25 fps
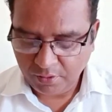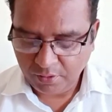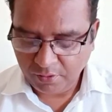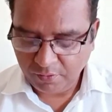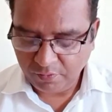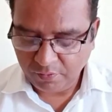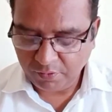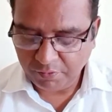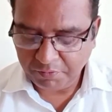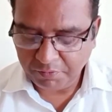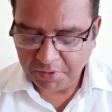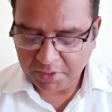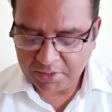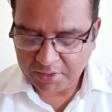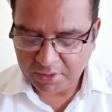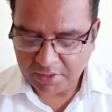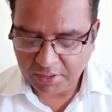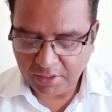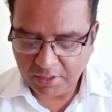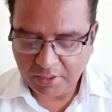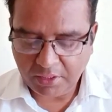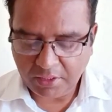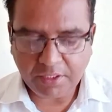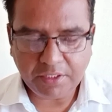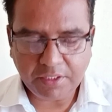We will
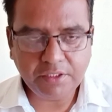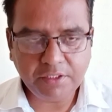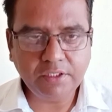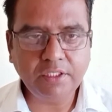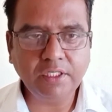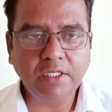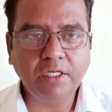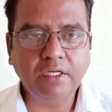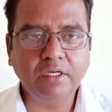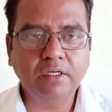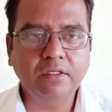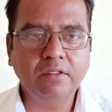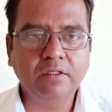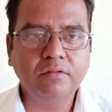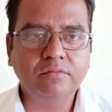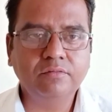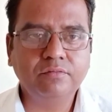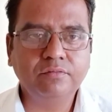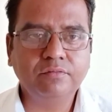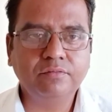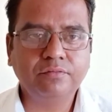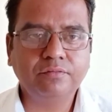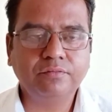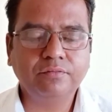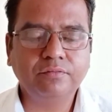see in detail
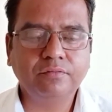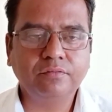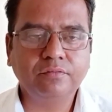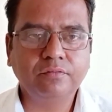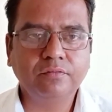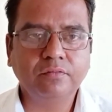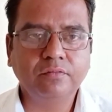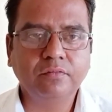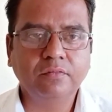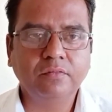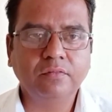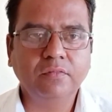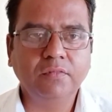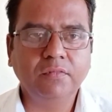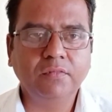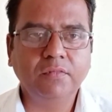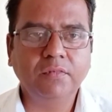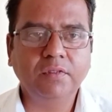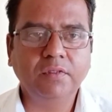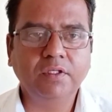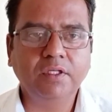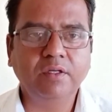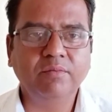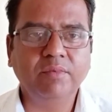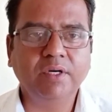
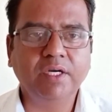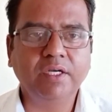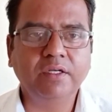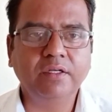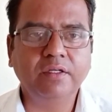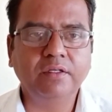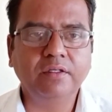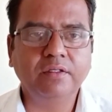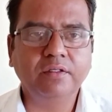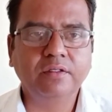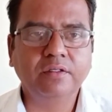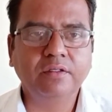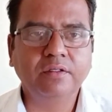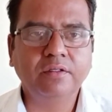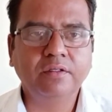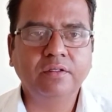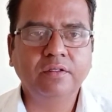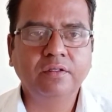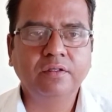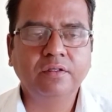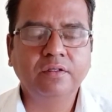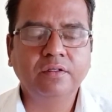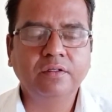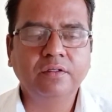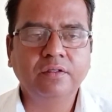in my
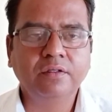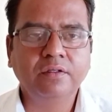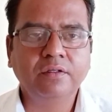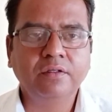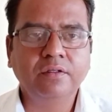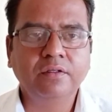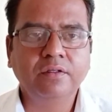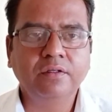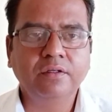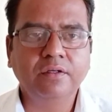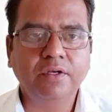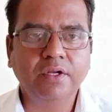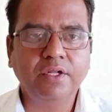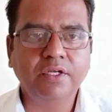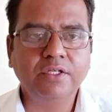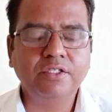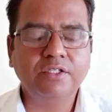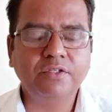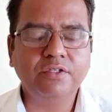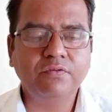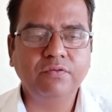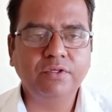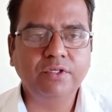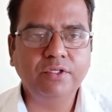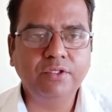next
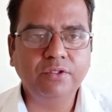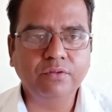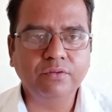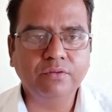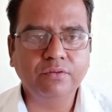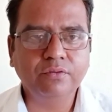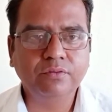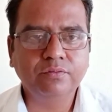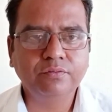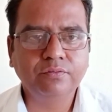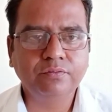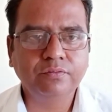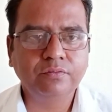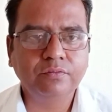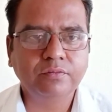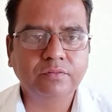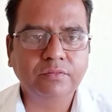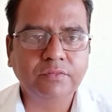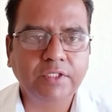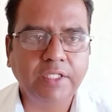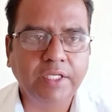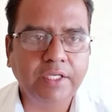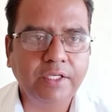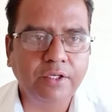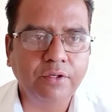video.
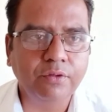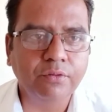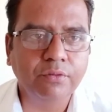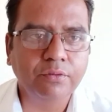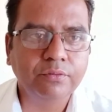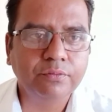Thank you.